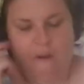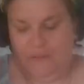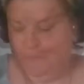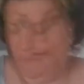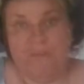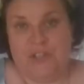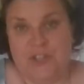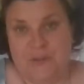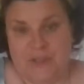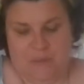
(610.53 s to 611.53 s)
we're going to
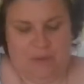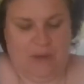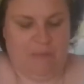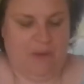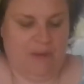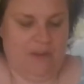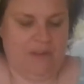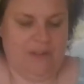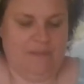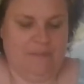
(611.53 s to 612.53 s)
reshoot this bit
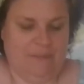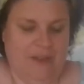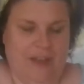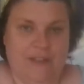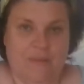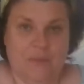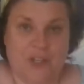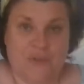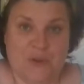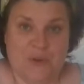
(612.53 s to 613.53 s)
because I didn't
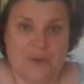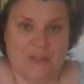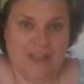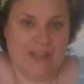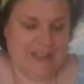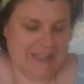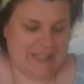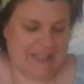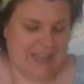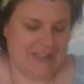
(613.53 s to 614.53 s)
press record.
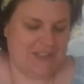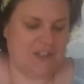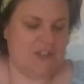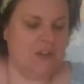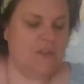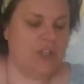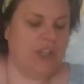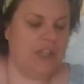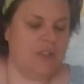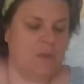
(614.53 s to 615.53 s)
This is the soft
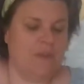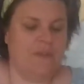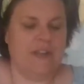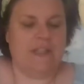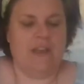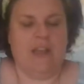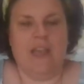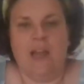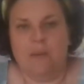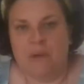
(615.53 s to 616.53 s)
cheese with feta and
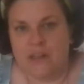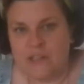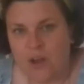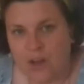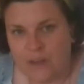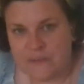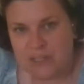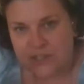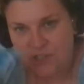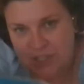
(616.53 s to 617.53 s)
Kalamata olives.
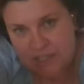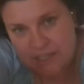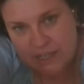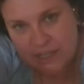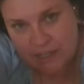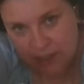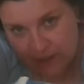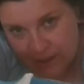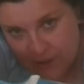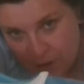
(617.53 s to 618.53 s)
And as you can see,
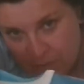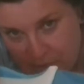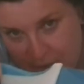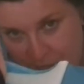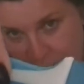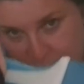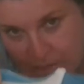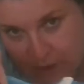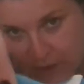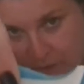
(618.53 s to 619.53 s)
it's got a really cool
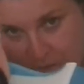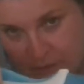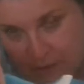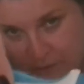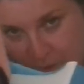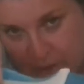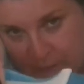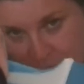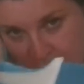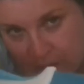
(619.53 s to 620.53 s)
rod of
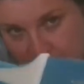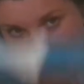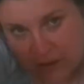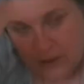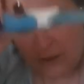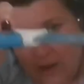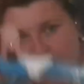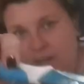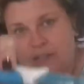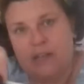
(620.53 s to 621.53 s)
olives in there.
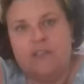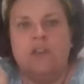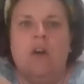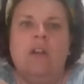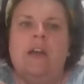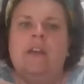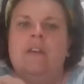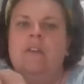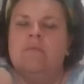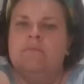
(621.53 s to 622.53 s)
And it's got like